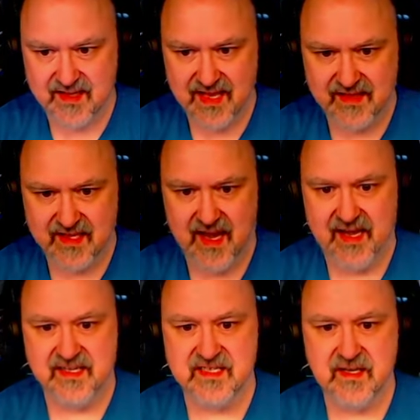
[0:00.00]
and that the
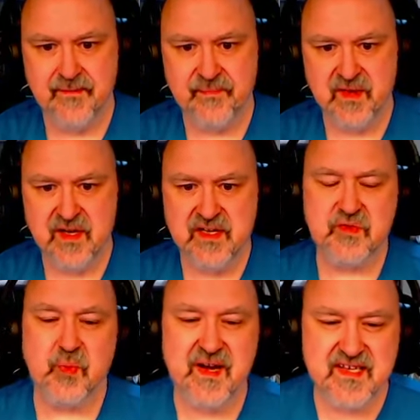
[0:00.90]
8.
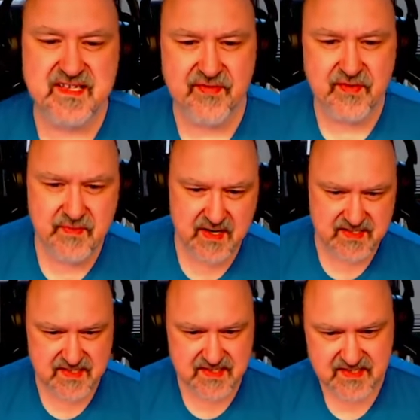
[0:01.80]
27
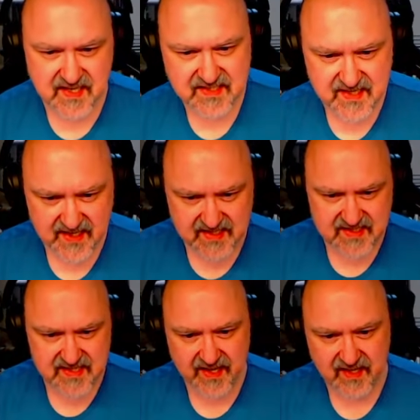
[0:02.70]
minutes and 16
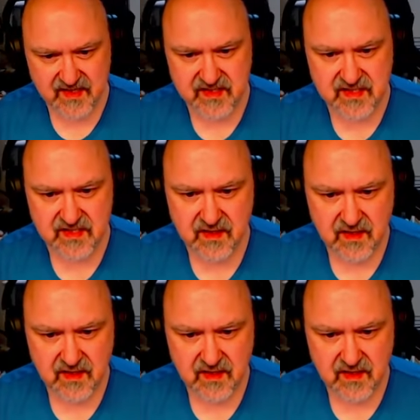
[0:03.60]
seconds.